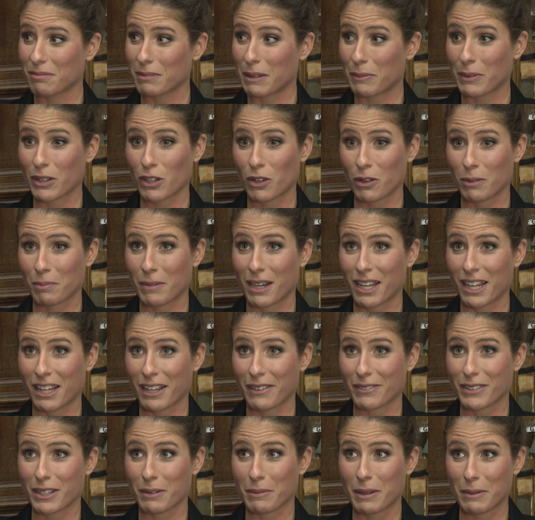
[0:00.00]
Maybe not in my
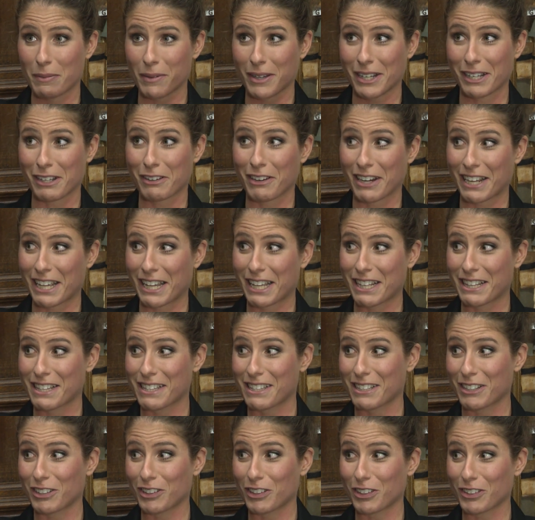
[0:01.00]
lifetime, maybe my
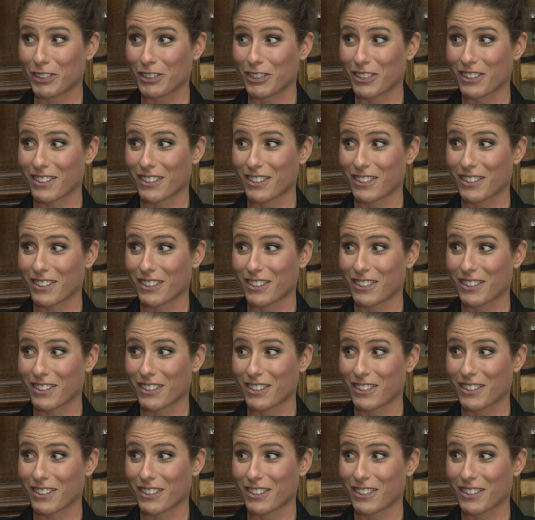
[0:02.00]
grandkids, who knows.